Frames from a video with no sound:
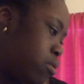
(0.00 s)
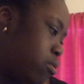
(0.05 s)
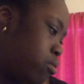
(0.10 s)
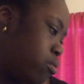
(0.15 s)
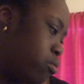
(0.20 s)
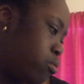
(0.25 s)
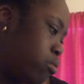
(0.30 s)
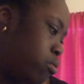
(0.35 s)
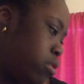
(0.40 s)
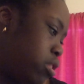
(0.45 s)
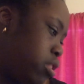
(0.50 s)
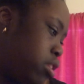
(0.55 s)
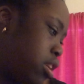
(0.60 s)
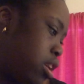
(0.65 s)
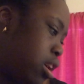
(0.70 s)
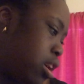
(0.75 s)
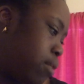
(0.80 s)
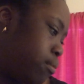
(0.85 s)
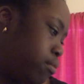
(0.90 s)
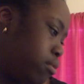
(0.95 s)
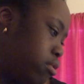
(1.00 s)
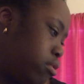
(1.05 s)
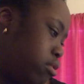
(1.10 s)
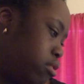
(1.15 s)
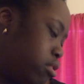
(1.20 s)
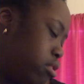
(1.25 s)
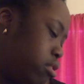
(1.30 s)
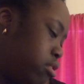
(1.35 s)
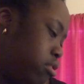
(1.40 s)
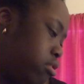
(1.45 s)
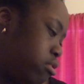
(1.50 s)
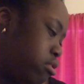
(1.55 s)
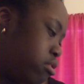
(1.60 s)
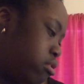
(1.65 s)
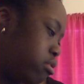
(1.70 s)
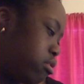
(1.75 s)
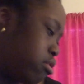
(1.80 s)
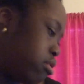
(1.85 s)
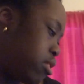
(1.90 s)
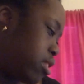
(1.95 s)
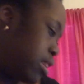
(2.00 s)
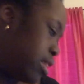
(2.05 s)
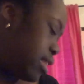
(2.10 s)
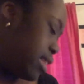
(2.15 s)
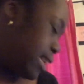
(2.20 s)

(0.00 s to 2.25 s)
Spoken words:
What time is it? It's